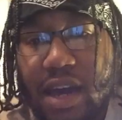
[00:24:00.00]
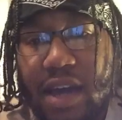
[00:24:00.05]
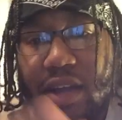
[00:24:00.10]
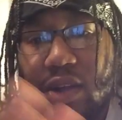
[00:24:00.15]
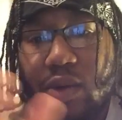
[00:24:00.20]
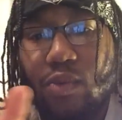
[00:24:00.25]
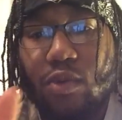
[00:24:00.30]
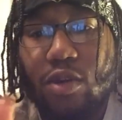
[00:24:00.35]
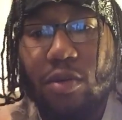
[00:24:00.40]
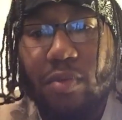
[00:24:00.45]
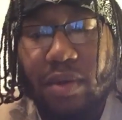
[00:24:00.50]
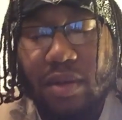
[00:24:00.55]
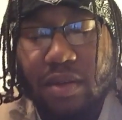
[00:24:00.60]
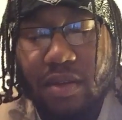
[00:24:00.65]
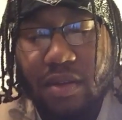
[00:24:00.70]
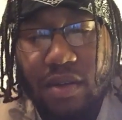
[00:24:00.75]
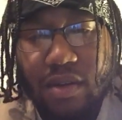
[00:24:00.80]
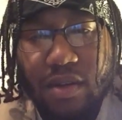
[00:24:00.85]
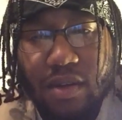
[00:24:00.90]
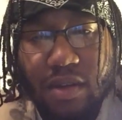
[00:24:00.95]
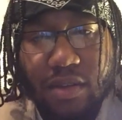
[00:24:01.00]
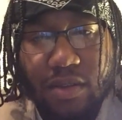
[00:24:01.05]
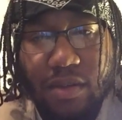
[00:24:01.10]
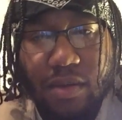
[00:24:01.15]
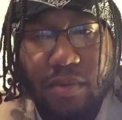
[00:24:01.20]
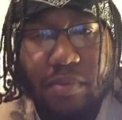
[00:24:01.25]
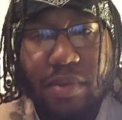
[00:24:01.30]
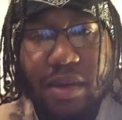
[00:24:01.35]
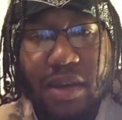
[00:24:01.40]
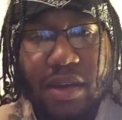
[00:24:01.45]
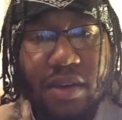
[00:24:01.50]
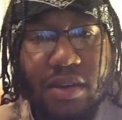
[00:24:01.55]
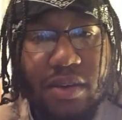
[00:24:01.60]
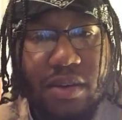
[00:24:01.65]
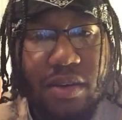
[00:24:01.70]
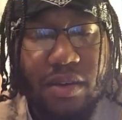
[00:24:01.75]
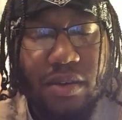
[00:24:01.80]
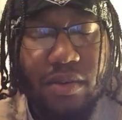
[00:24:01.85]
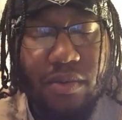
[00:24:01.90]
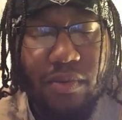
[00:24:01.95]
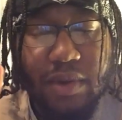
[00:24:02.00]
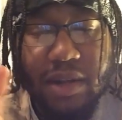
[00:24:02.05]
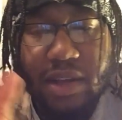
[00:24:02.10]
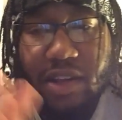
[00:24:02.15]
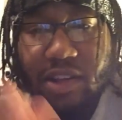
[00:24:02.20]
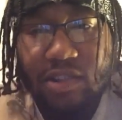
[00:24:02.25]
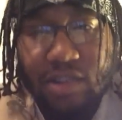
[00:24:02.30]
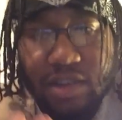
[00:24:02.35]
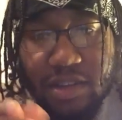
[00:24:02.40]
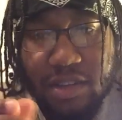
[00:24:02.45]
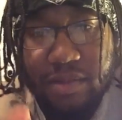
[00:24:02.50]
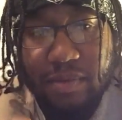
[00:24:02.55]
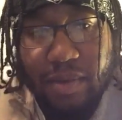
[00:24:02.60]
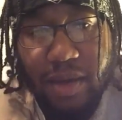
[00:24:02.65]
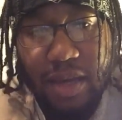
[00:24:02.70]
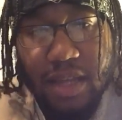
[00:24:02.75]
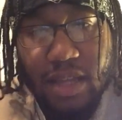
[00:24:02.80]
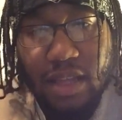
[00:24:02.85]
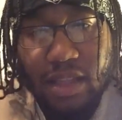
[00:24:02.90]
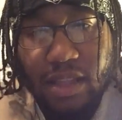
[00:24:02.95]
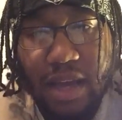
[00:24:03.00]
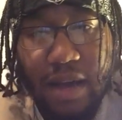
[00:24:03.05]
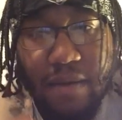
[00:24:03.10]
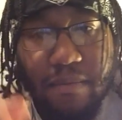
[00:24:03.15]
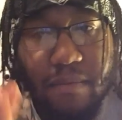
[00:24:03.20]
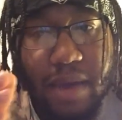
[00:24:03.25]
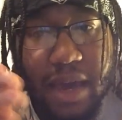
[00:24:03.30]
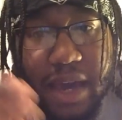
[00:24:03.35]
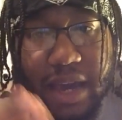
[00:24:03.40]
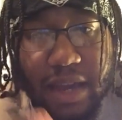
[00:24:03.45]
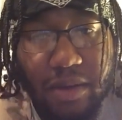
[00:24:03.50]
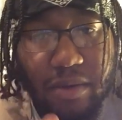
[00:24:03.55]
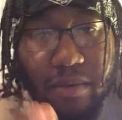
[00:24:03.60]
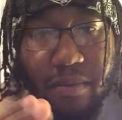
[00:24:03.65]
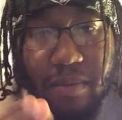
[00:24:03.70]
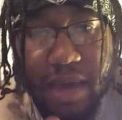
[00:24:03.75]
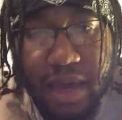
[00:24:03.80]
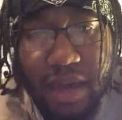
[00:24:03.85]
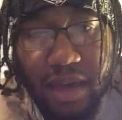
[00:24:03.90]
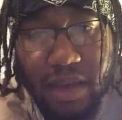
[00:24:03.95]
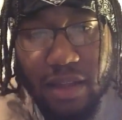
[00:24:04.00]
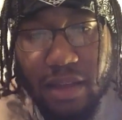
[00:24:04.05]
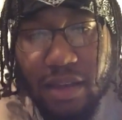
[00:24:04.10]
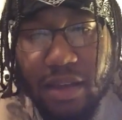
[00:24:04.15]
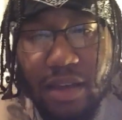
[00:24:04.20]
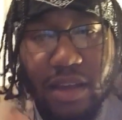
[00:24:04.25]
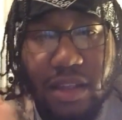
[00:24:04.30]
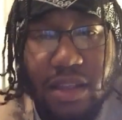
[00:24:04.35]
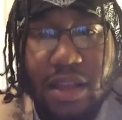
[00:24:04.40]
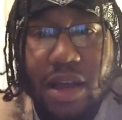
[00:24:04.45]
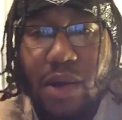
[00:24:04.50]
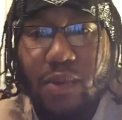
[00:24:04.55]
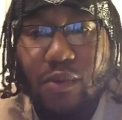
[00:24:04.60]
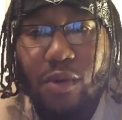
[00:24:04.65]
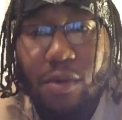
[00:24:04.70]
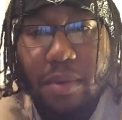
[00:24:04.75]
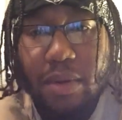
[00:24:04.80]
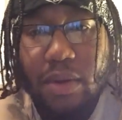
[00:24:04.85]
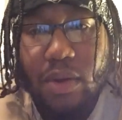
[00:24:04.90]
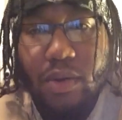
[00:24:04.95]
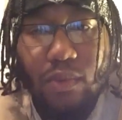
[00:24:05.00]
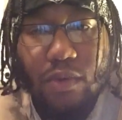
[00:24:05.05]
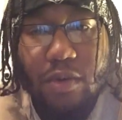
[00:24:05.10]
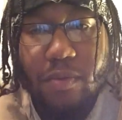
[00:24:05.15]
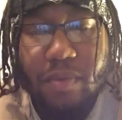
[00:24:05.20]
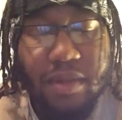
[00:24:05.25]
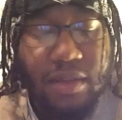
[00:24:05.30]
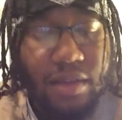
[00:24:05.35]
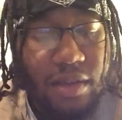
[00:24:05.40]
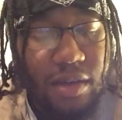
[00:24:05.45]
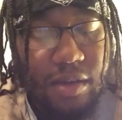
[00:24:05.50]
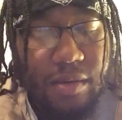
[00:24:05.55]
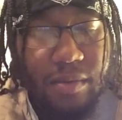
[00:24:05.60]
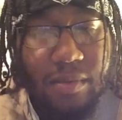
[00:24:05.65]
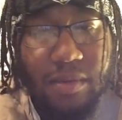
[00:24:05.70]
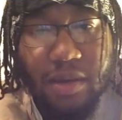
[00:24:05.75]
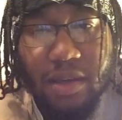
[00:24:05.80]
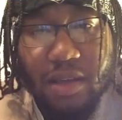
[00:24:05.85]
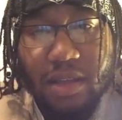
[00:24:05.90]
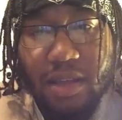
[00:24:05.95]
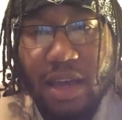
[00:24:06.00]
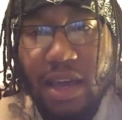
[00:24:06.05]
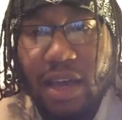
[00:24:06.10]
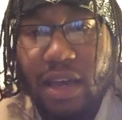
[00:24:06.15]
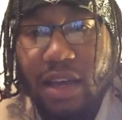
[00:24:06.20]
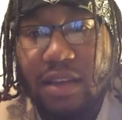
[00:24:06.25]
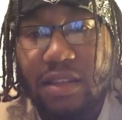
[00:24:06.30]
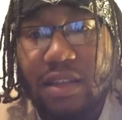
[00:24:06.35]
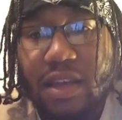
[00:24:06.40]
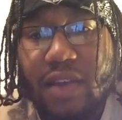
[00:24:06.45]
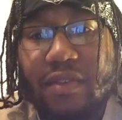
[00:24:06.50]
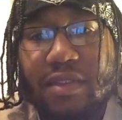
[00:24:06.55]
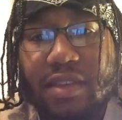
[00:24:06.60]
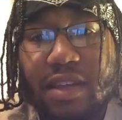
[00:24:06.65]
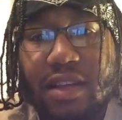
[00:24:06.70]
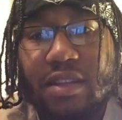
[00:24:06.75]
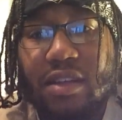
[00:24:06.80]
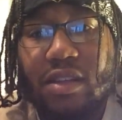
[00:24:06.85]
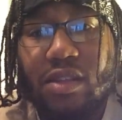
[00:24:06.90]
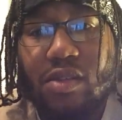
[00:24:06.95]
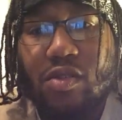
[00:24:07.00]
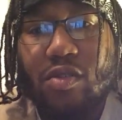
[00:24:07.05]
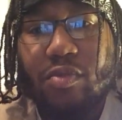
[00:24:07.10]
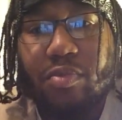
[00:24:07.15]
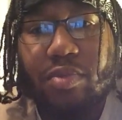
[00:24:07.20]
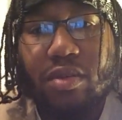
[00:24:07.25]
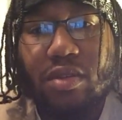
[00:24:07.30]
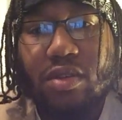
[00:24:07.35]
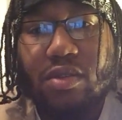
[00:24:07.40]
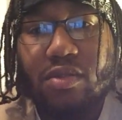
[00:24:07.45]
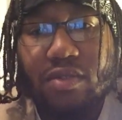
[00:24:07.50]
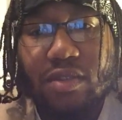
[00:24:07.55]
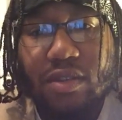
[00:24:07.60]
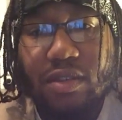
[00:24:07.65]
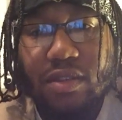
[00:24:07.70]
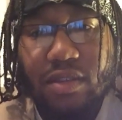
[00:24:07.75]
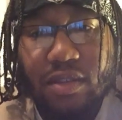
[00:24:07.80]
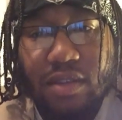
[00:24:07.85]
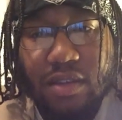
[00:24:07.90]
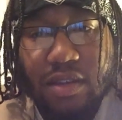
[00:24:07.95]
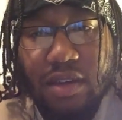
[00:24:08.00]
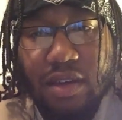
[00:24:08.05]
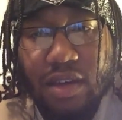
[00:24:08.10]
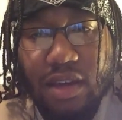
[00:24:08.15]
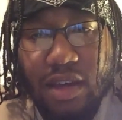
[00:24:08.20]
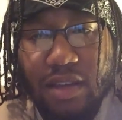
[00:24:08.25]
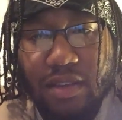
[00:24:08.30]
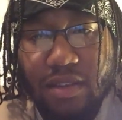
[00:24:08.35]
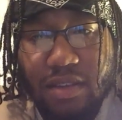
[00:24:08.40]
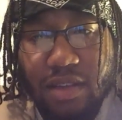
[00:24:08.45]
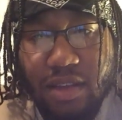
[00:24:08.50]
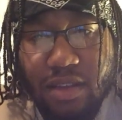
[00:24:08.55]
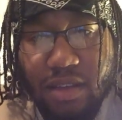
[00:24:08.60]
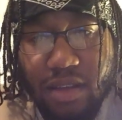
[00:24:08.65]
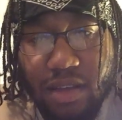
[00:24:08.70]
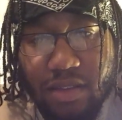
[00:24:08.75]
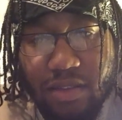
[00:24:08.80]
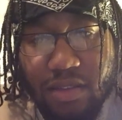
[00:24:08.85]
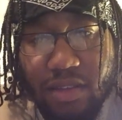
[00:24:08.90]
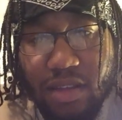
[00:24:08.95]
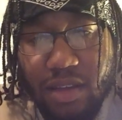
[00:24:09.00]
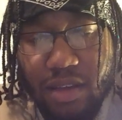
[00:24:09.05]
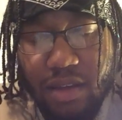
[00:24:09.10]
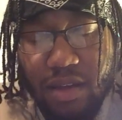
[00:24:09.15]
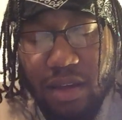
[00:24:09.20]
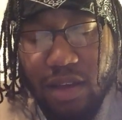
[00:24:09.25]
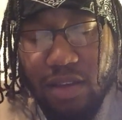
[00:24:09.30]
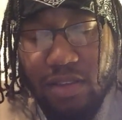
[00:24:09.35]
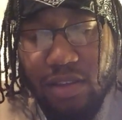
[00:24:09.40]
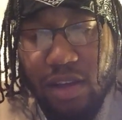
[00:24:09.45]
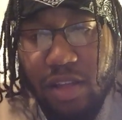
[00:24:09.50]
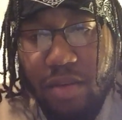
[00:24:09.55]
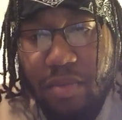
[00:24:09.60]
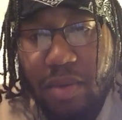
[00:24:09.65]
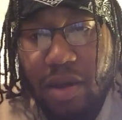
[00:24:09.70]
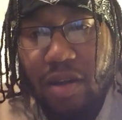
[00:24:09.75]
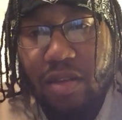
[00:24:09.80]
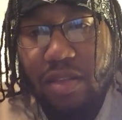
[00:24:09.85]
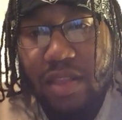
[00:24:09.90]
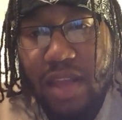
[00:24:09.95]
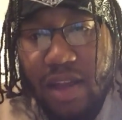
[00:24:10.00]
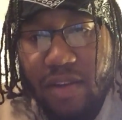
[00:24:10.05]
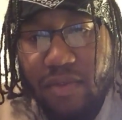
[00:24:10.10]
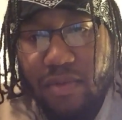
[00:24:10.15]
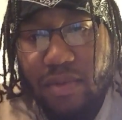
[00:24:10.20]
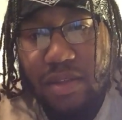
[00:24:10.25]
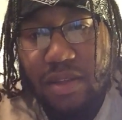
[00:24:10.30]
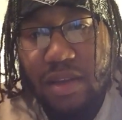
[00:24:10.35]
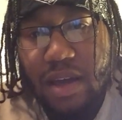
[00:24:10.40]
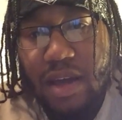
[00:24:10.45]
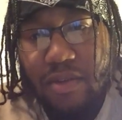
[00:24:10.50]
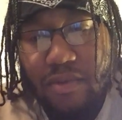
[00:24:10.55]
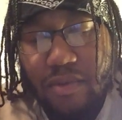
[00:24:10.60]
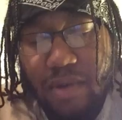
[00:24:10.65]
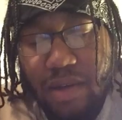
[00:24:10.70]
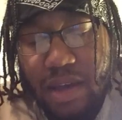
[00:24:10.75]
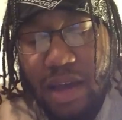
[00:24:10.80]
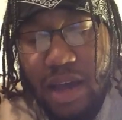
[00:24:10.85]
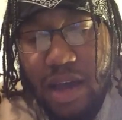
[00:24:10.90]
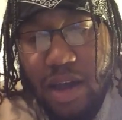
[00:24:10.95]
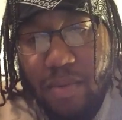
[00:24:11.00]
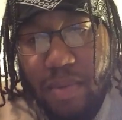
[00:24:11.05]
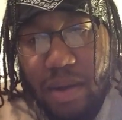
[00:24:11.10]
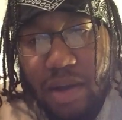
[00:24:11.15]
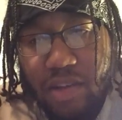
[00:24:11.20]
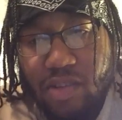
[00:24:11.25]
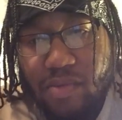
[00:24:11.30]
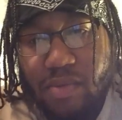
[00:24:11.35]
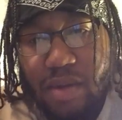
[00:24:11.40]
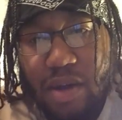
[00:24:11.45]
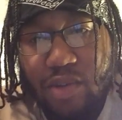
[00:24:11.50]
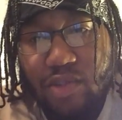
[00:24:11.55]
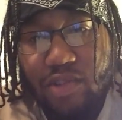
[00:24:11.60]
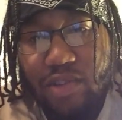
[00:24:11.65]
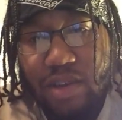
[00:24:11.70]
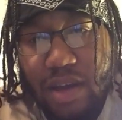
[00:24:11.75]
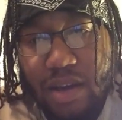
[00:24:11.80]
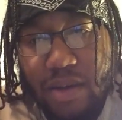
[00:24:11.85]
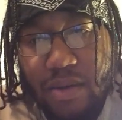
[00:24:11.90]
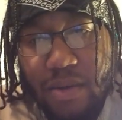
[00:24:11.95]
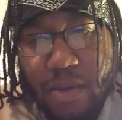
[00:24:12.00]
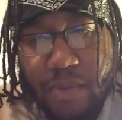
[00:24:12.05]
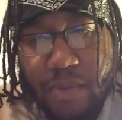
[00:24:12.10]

and a woman to be with each other, man. Not man on man, not woman on woman. Hey, because everything the Lord produces, it's all about life with Yahweh B'Ashem Yahawashi.